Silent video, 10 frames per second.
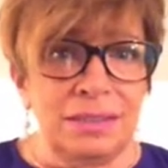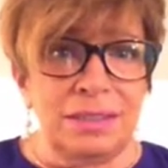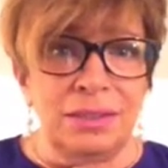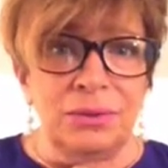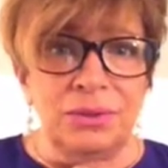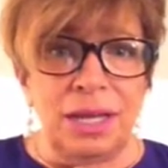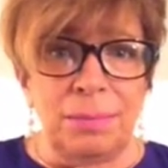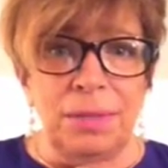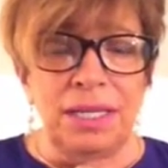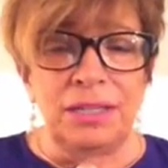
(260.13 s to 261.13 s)
you know
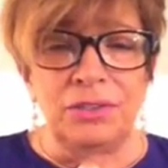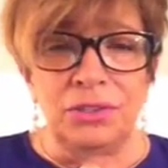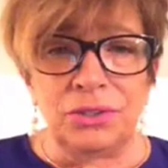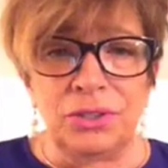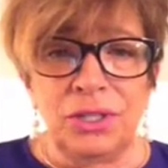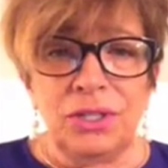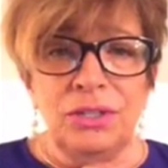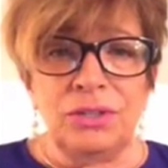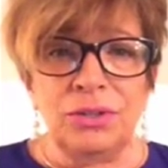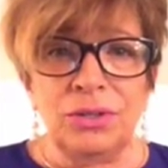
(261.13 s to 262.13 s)
that may hinder
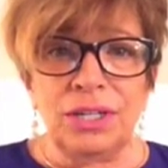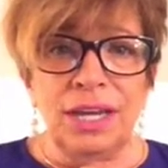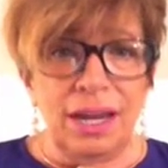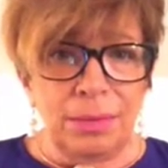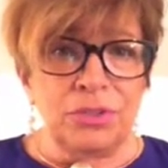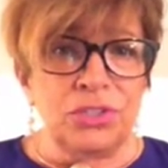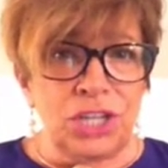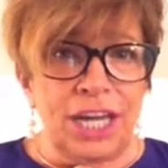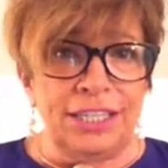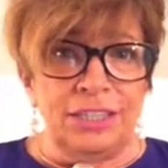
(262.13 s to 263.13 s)
your camera
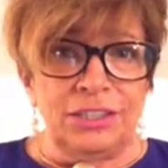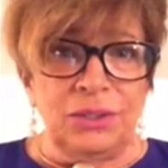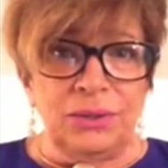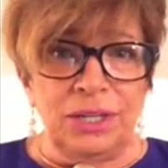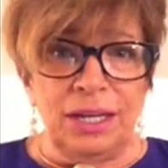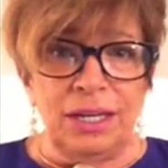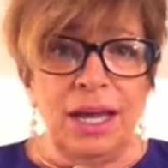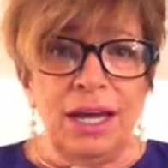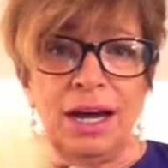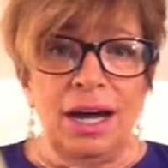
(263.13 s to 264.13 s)
shyness okay
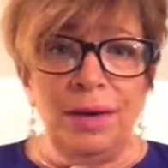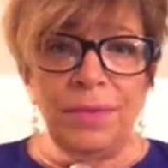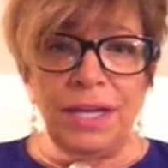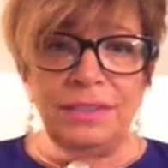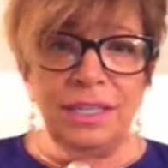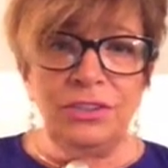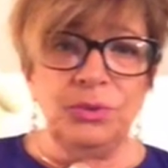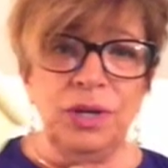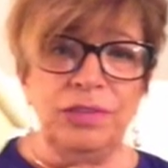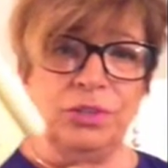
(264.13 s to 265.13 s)
um, i see i
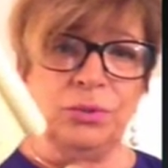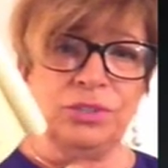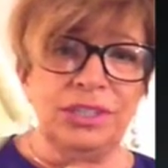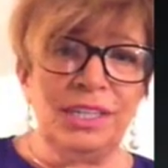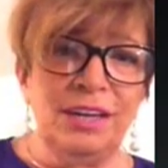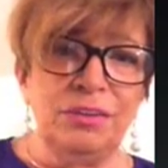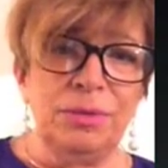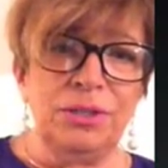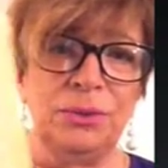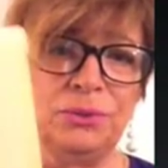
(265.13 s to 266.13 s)
do have notes i carry
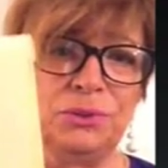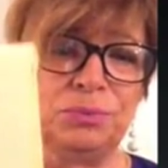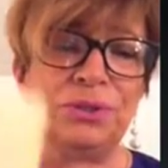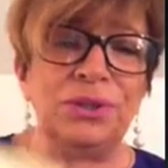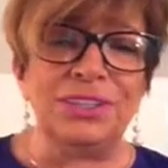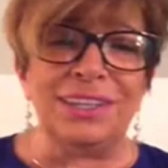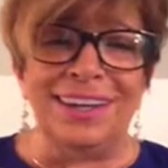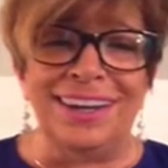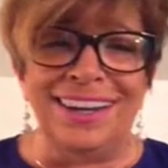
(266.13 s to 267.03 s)
my notes because